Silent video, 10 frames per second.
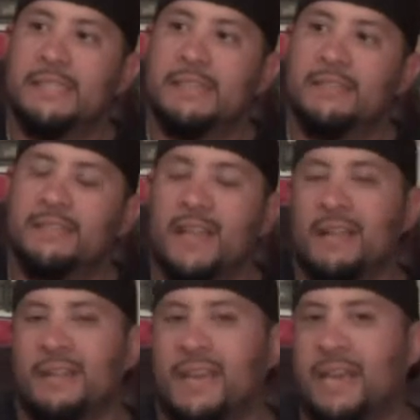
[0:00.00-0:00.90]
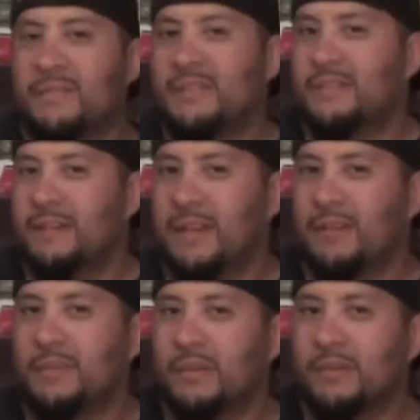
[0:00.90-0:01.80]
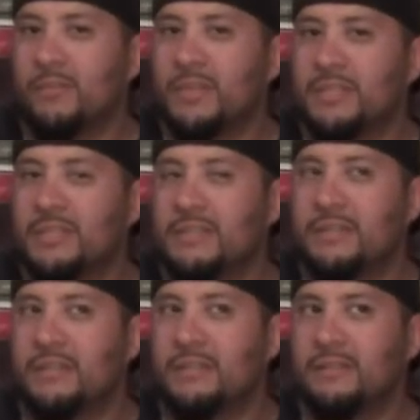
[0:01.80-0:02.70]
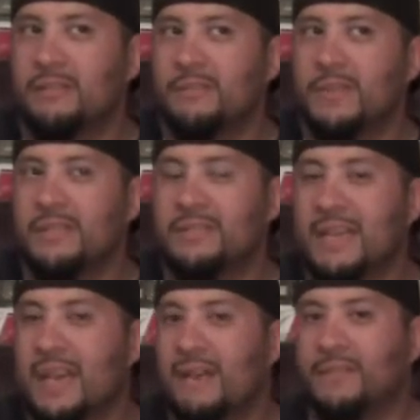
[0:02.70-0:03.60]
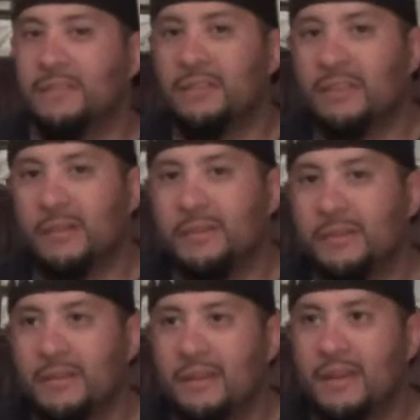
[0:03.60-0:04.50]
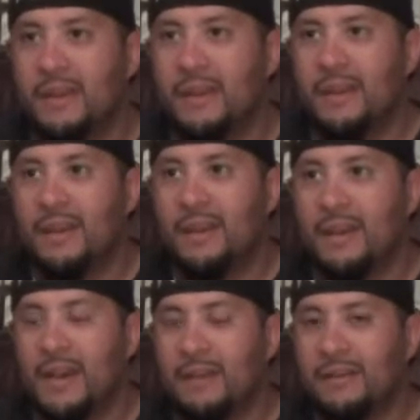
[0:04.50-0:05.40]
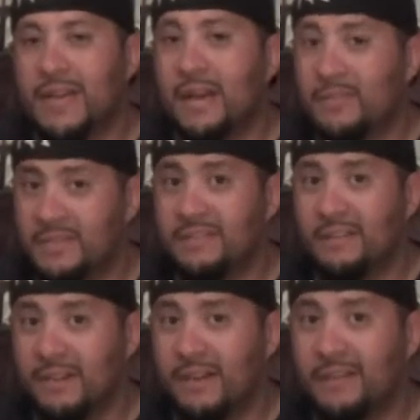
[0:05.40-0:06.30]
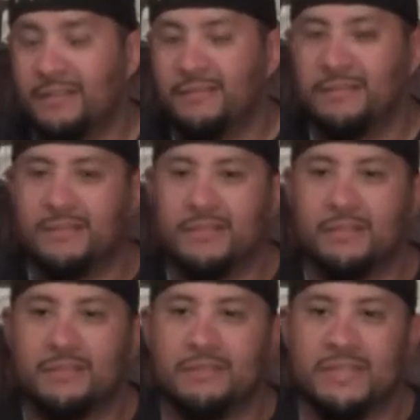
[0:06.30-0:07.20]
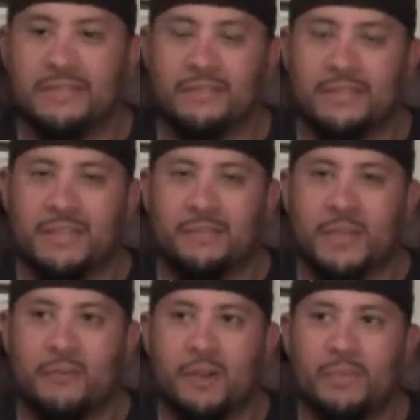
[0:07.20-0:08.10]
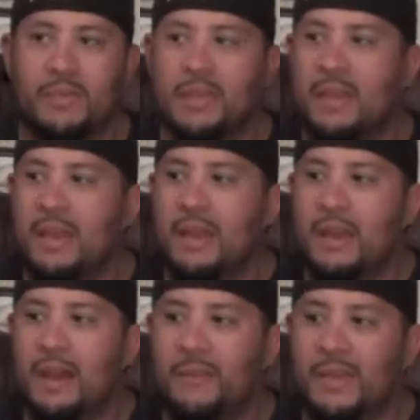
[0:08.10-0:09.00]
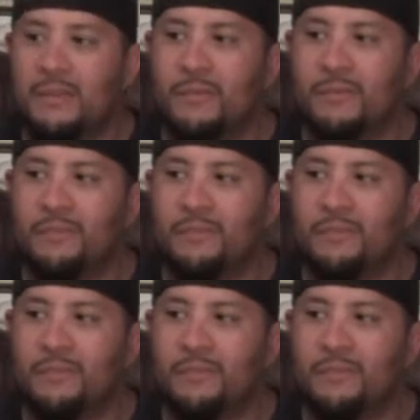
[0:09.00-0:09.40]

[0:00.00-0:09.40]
sadly I am stuck at a part, which means I have to look up how to not be stuck on it. So that's going to take me a while, but I mean,